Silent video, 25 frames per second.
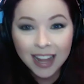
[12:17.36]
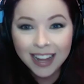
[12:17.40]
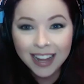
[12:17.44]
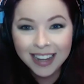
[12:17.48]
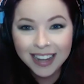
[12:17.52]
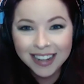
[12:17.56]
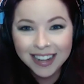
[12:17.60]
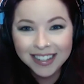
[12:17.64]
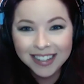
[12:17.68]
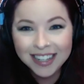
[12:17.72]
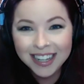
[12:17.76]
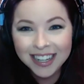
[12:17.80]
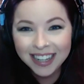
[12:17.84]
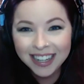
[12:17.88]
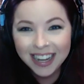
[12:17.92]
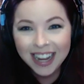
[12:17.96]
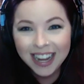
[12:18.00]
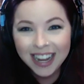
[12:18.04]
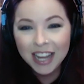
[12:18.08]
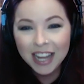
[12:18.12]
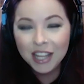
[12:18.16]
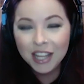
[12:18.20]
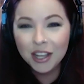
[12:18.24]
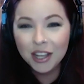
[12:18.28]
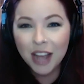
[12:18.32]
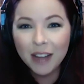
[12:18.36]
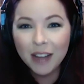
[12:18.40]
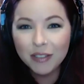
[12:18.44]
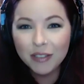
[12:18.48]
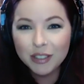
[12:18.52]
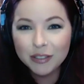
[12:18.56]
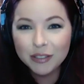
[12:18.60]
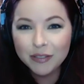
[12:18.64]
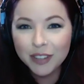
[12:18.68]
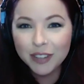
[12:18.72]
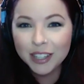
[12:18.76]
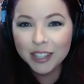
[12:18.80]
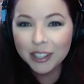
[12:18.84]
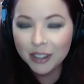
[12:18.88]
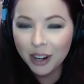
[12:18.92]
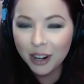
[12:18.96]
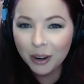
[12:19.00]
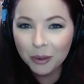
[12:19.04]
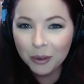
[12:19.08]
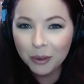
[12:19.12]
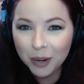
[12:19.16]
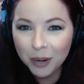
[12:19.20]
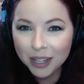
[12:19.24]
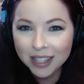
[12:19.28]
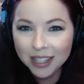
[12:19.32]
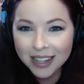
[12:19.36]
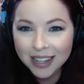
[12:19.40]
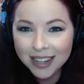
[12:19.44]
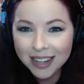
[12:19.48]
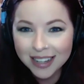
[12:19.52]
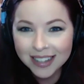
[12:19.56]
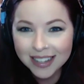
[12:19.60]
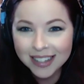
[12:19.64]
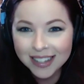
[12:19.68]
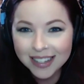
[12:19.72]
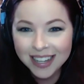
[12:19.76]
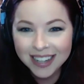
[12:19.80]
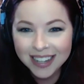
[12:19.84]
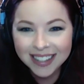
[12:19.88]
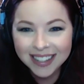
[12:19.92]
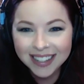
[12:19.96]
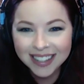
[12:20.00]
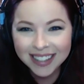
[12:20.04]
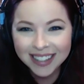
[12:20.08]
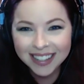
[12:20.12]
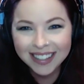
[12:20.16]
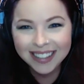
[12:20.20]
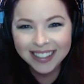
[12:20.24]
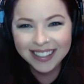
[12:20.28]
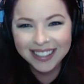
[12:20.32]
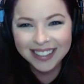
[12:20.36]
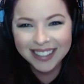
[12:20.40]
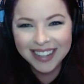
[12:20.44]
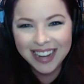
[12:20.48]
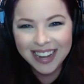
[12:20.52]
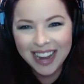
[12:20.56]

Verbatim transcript: and you have to figure out what it is. You're right.